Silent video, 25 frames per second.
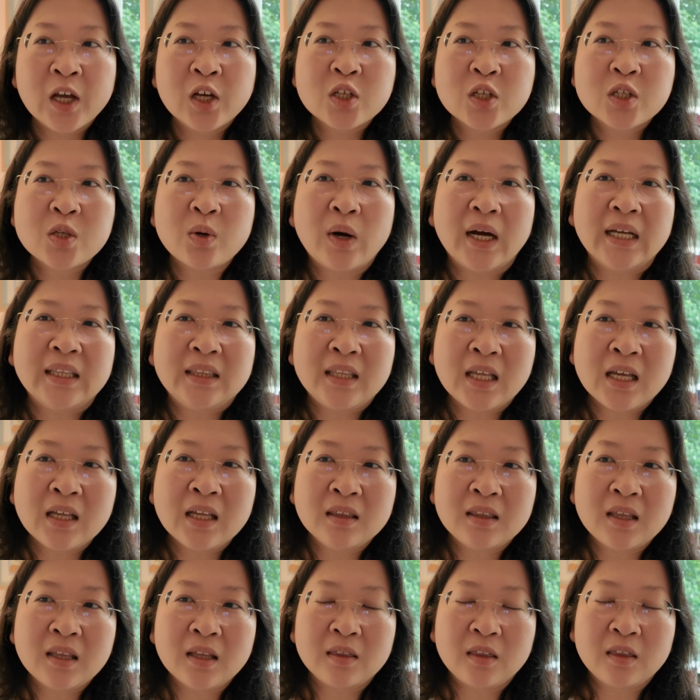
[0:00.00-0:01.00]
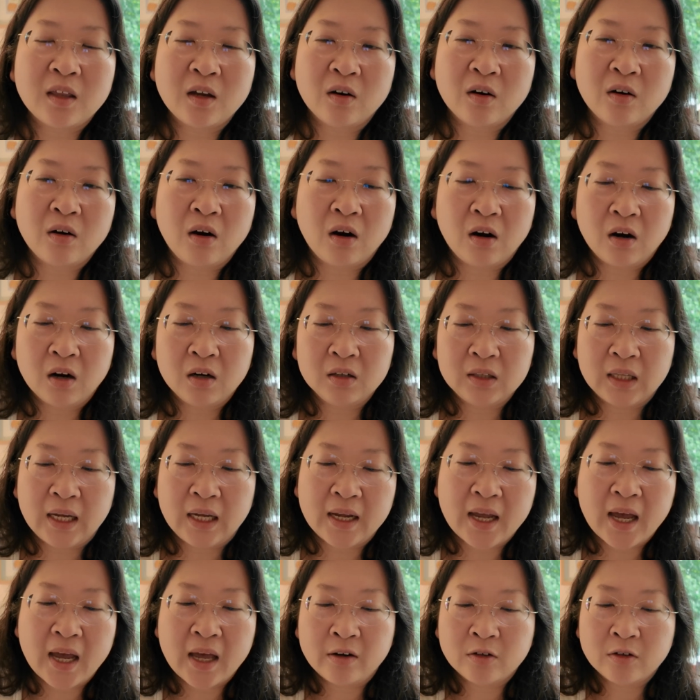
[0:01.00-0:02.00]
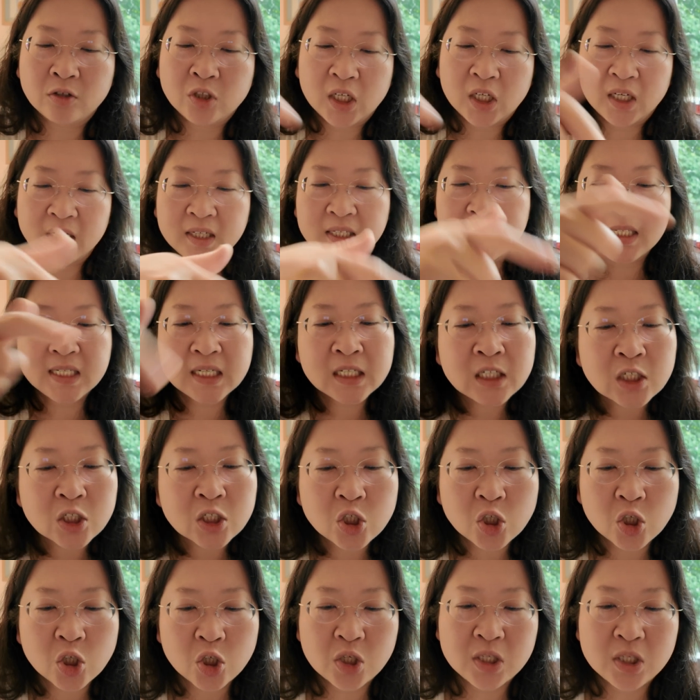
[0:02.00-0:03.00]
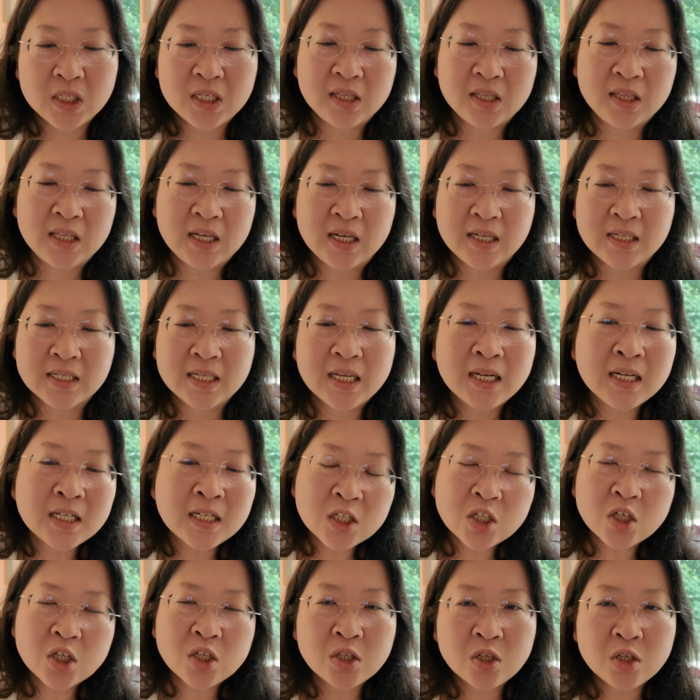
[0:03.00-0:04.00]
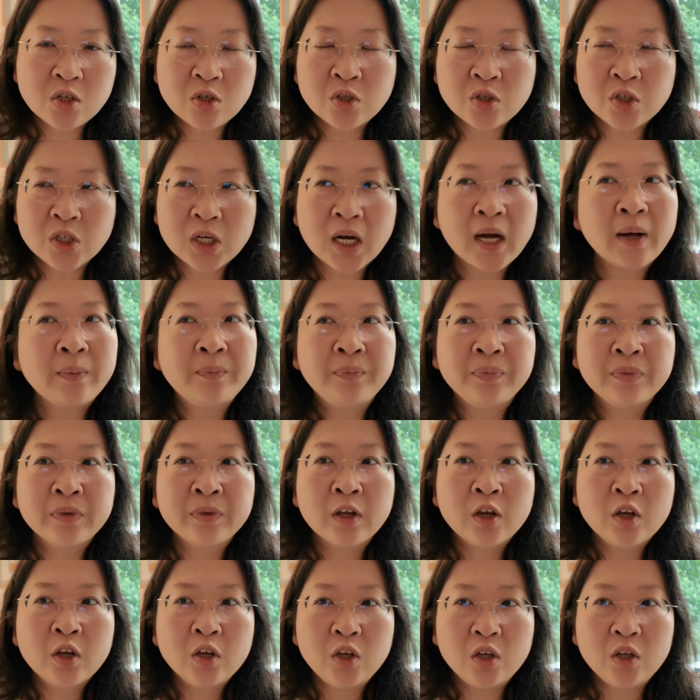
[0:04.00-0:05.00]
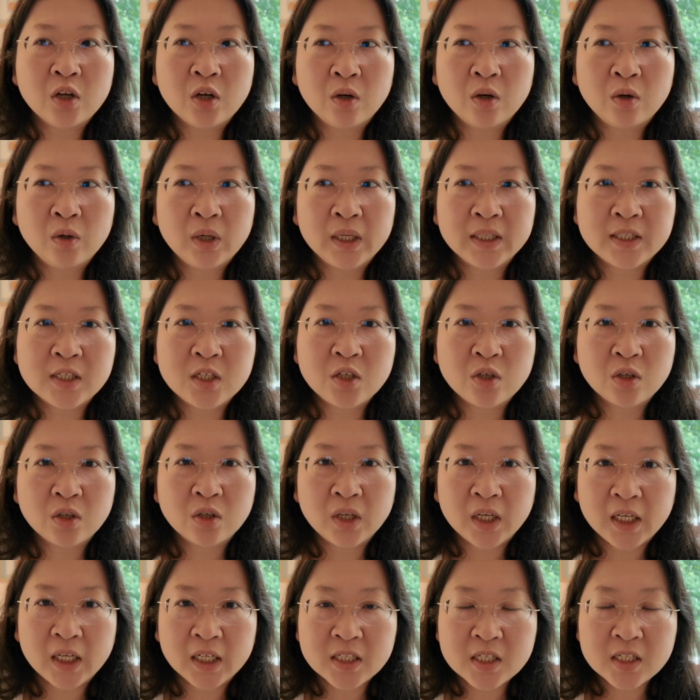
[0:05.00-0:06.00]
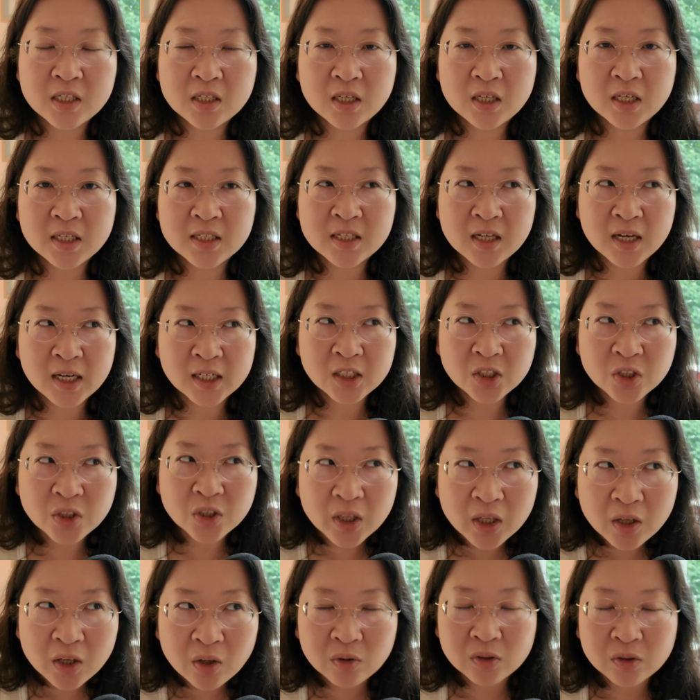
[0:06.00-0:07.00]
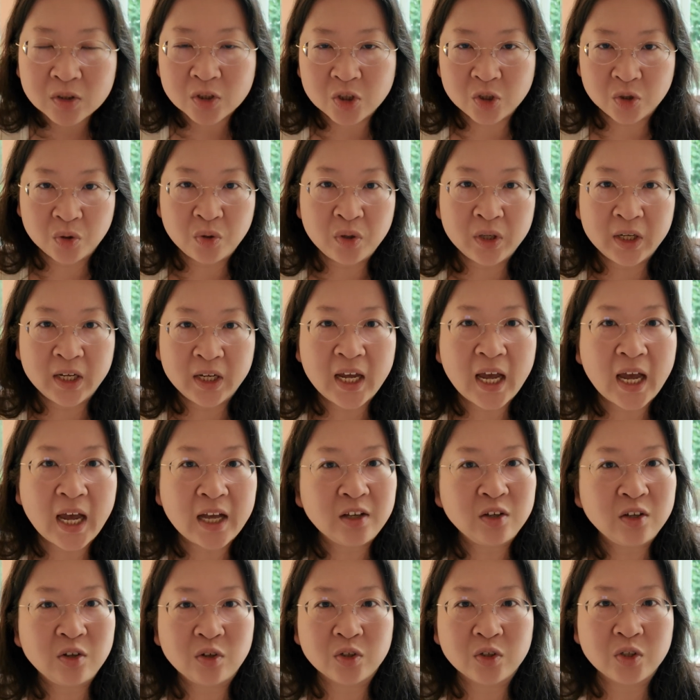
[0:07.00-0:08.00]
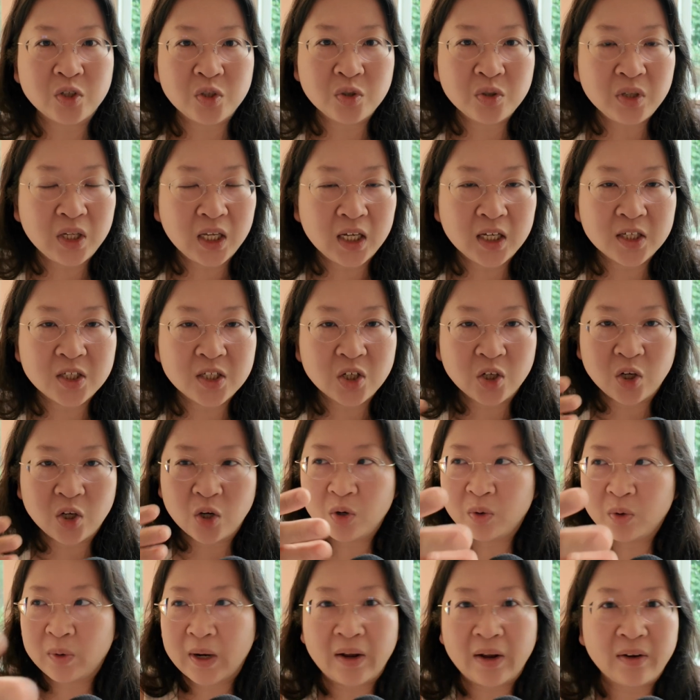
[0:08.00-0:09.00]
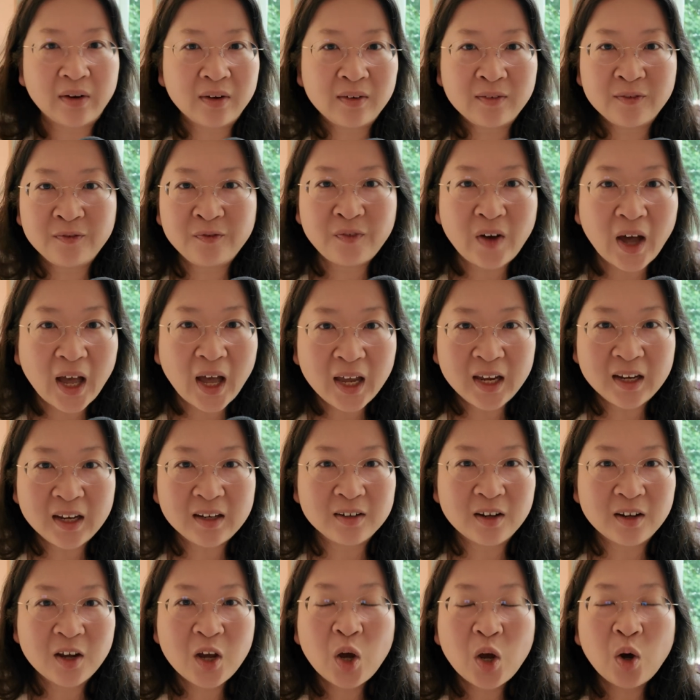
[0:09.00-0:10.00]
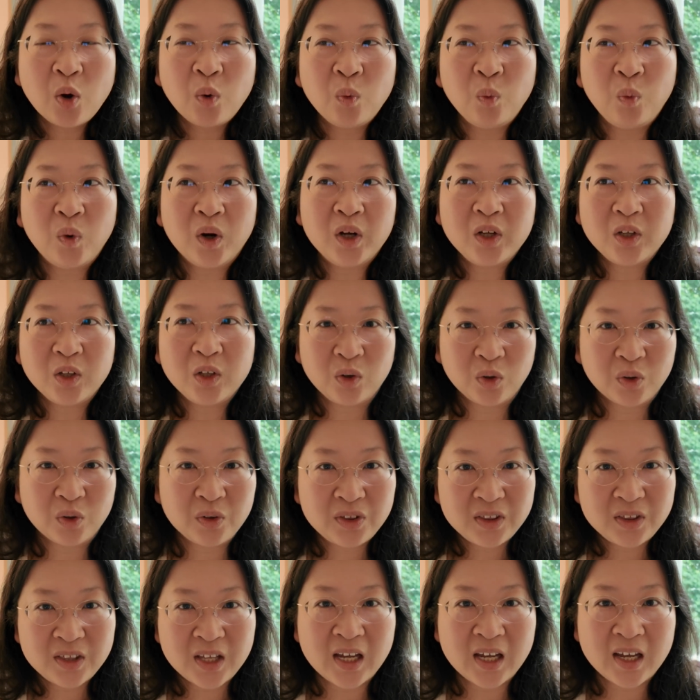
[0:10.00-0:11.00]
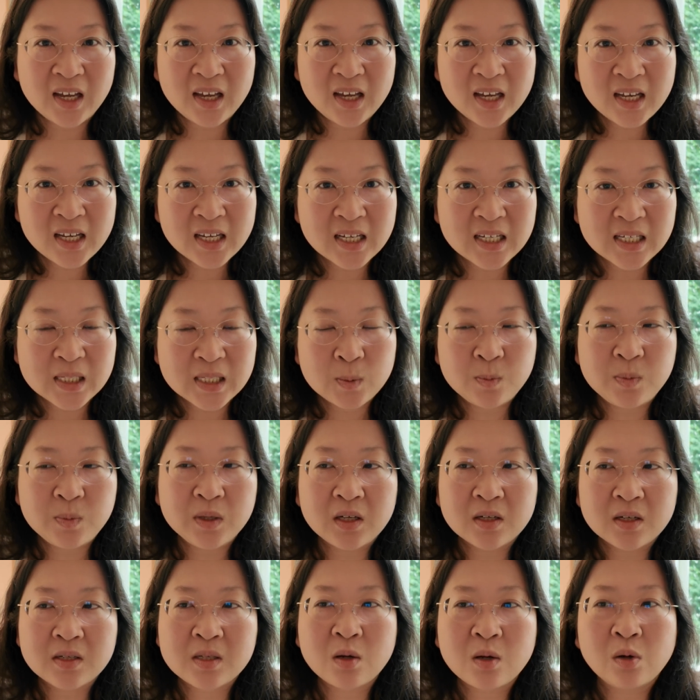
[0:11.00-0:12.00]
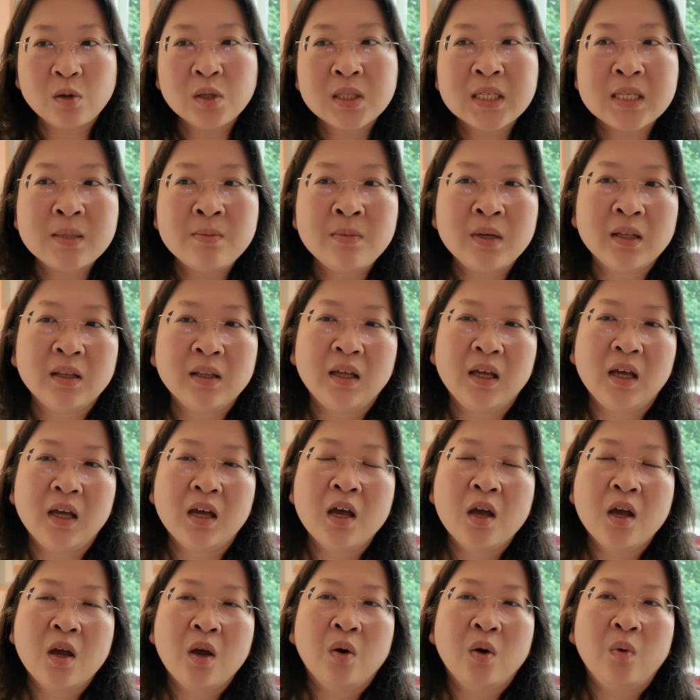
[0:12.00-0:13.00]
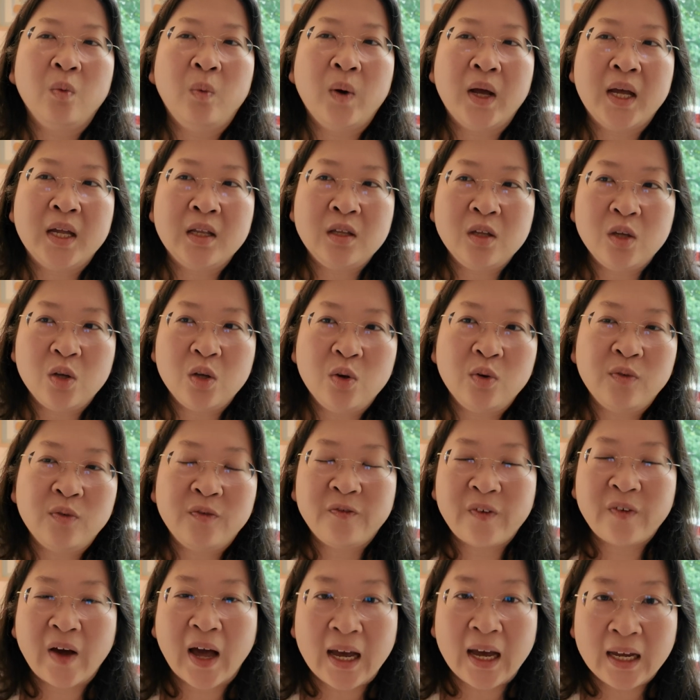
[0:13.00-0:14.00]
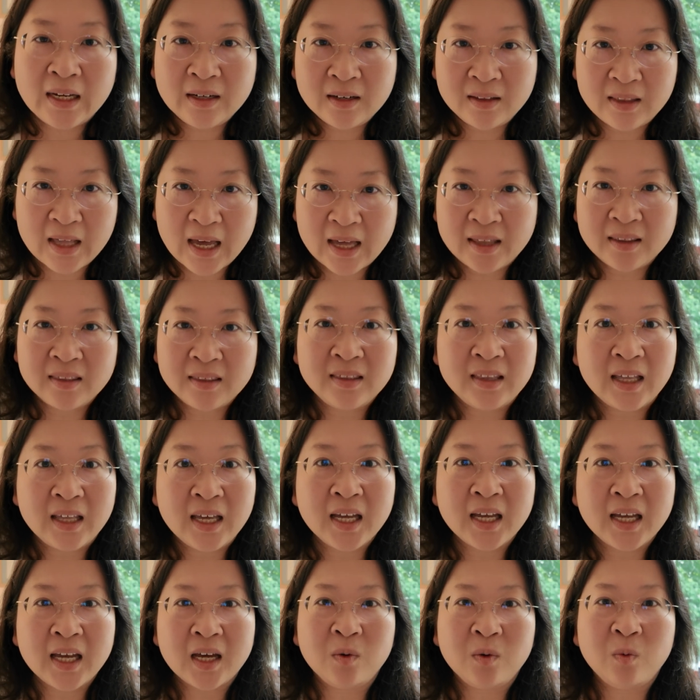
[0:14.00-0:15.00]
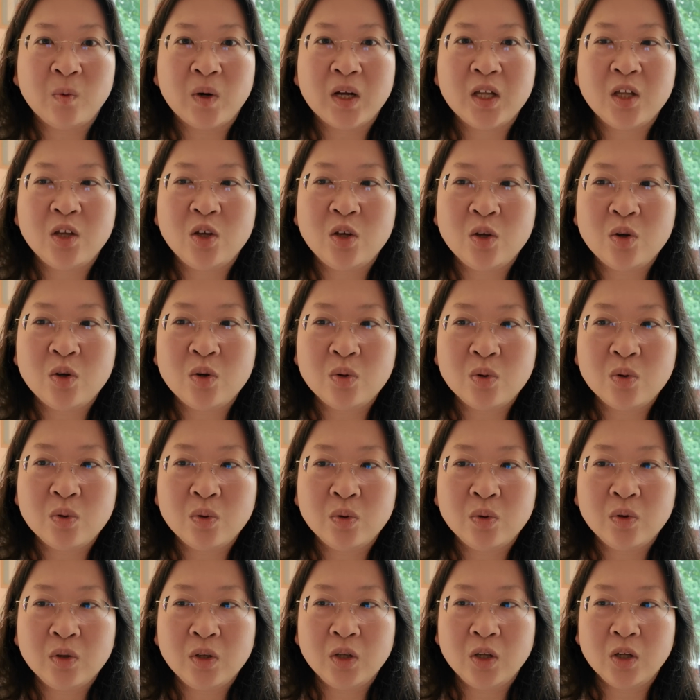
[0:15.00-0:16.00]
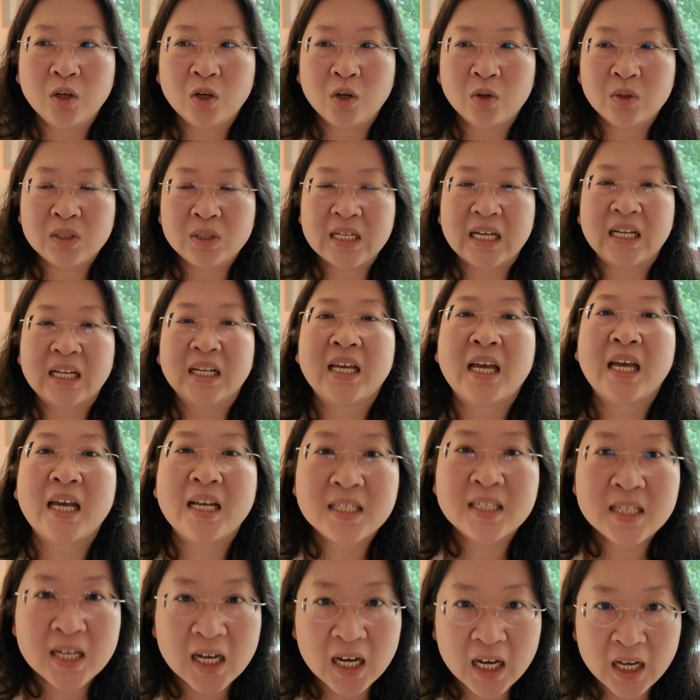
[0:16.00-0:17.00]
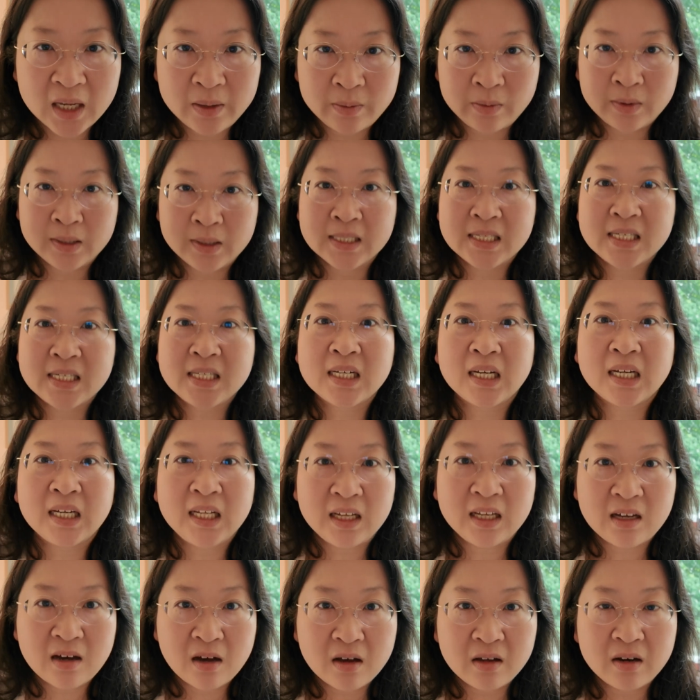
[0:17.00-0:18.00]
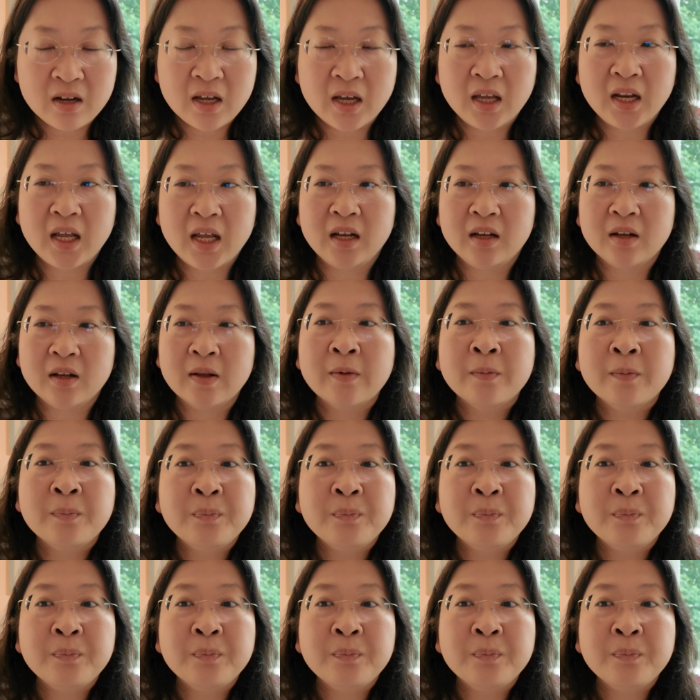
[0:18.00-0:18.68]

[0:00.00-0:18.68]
So I think that there are like energetic signatures to things, and it's just your job, you know, it's actually your joy and your duty to go around and find what your thing is, because ultimately when you find that thing and when you know, dedicate time and study on it and